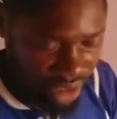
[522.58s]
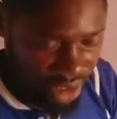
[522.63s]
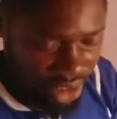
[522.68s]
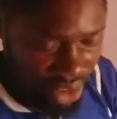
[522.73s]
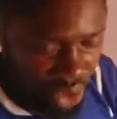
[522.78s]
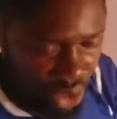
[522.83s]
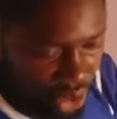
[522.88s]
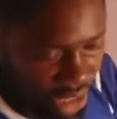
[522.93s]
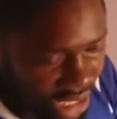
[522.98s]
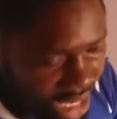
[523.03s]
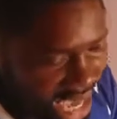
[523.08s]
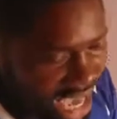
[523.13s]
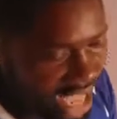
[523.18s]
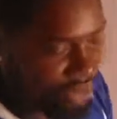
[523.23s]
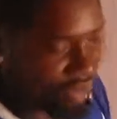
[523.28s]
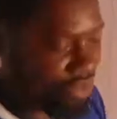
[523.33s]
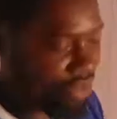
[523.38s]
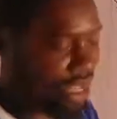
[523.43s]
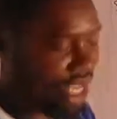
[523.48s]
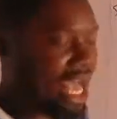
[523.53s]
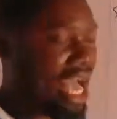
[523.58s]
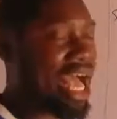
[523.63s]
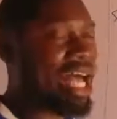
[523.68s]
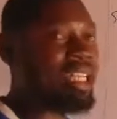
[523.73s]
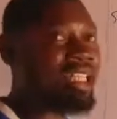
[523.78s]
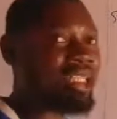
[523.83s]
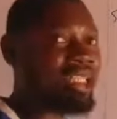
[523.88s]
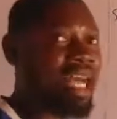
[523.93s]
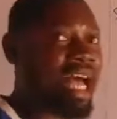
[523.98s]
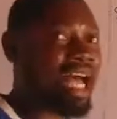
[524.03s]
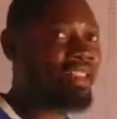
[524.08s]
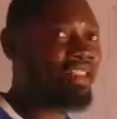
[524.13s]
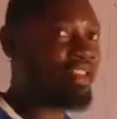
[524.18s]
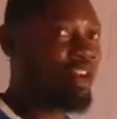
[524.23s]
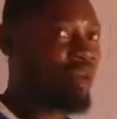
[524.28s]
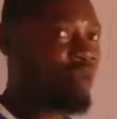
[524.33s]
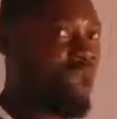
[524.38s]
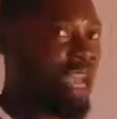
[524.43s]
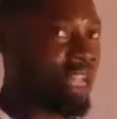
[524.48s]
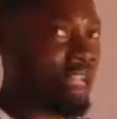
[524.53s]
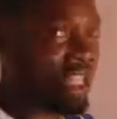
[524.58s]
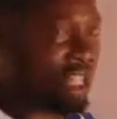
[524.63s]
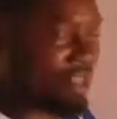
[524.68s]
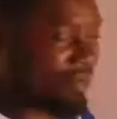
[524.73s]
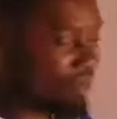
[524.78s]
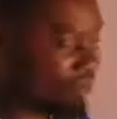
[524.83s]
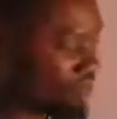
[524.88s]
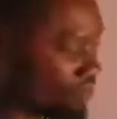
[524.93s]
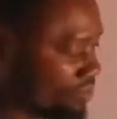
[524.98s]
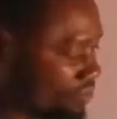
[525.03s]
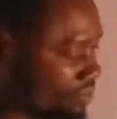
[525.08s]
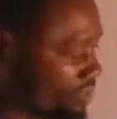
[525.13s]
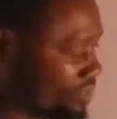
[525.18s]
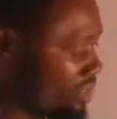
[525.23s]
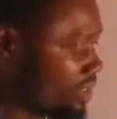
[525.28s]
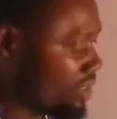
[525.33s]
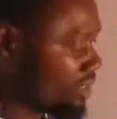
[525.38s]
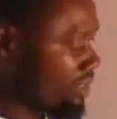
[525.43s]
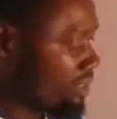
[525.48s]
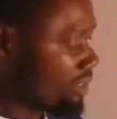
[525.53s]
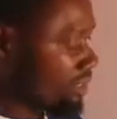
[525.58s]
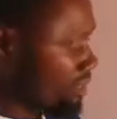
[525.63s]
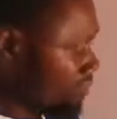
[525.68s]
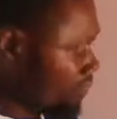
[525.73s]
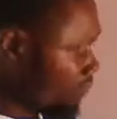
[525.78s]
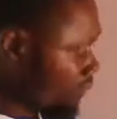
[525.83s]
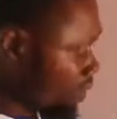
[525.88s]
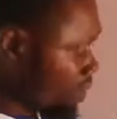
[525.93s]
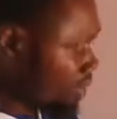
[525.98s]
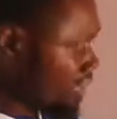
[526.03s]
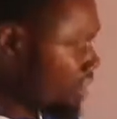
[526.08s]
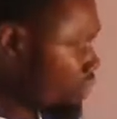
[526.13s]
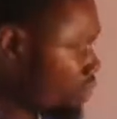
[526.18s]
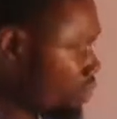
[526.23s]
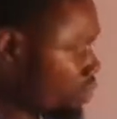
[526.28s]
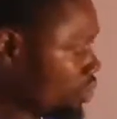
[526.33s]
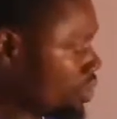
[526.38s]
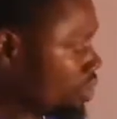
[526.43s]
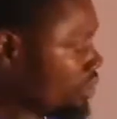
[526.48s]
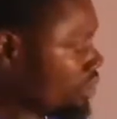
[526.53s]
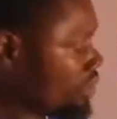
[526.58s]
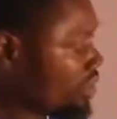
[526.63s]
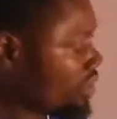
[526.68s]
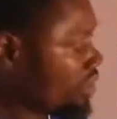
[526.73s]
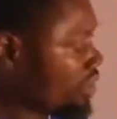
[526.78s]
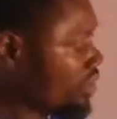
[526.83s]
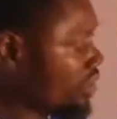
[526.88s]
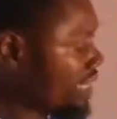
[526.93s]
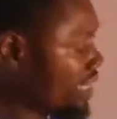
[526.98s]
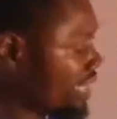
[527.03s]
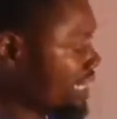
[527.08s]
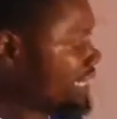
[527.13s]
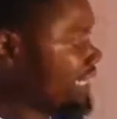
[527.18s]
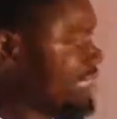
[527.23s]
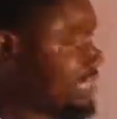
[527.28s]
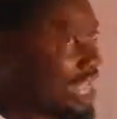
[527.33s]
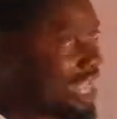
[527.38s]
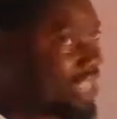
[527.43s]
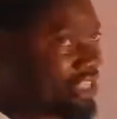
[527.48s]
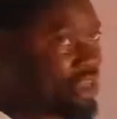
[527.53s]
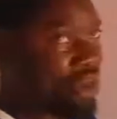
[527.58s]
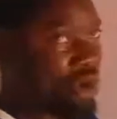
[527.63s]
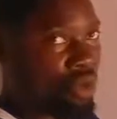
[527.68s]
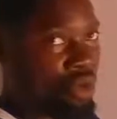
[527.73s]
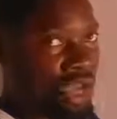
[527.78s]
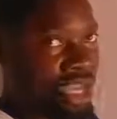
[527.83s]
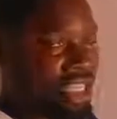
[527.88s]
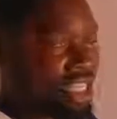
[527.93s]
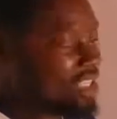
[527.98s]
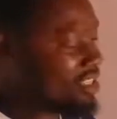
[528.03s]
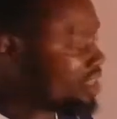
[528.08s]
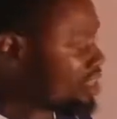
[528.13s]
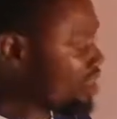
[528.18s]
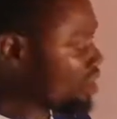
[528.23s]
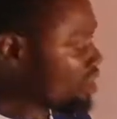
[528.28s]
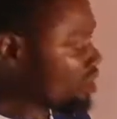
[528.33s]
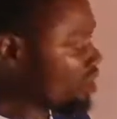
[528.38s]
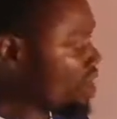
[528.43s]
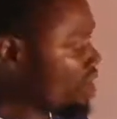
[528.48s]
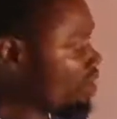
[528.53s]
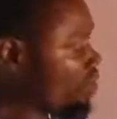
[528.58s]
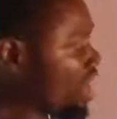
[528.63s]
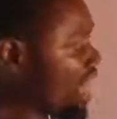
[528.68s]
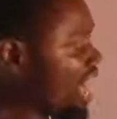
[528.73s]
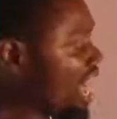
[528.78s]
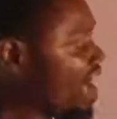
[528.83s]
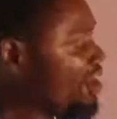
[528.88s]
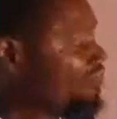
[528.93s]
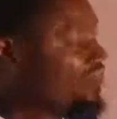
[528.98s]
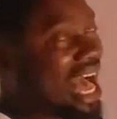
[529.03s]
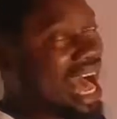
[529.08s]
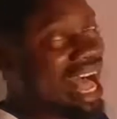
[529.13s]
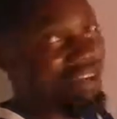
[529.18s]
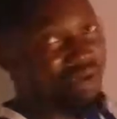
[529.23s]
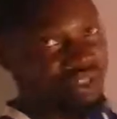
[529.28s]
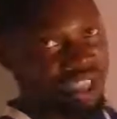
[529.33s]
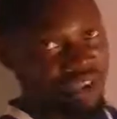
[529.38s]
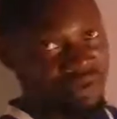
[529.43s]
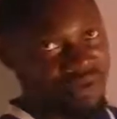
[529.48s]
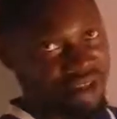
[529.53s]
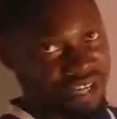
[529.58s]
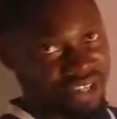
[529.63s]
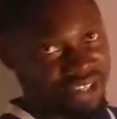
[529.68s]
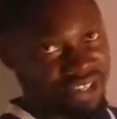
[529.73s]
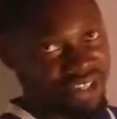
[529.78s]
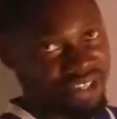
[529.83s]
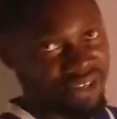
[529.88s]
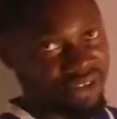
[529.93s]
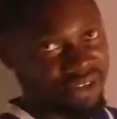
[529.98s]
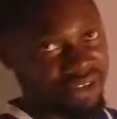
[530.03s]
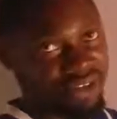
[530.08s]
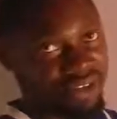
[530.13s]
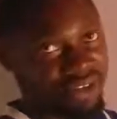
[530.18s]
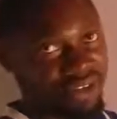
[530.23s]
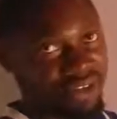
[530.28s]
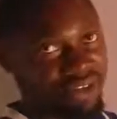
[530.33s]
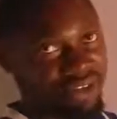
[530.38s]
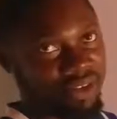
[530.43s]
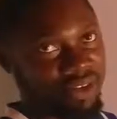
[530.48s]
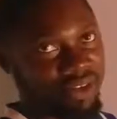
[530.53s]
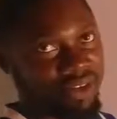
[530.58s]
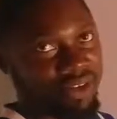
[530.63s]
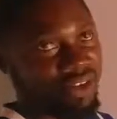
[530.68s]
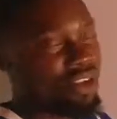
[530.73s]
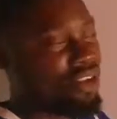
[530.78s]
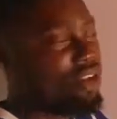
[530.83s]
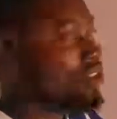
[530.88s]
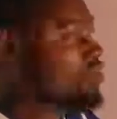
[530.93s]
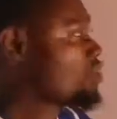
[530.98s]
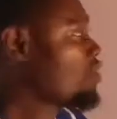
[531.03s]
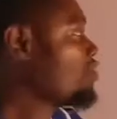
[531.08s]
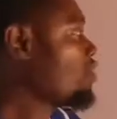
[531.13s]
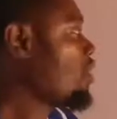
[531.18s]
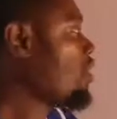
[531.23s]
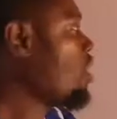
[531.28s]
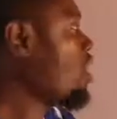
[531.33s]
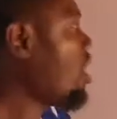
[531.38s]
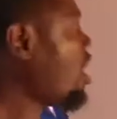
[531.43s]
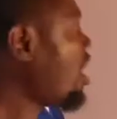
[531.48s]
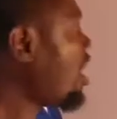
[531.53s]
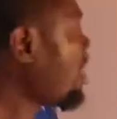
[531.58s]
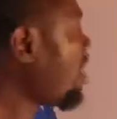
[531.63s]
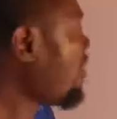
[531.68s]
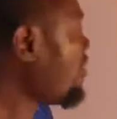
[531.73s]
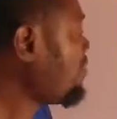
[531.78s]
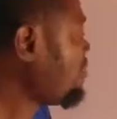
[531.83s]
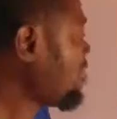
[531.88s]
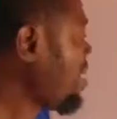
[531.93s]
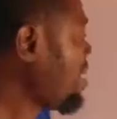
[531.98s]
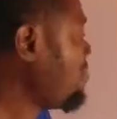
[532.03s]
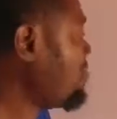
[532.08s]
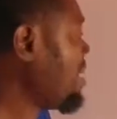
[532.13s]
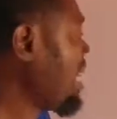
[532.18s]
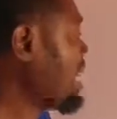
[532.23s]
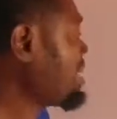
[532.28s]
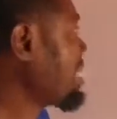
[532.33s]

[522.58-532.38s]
you will get the answers correctly. Follow the rules. Extend your reading to where you have add difference. So for all numbers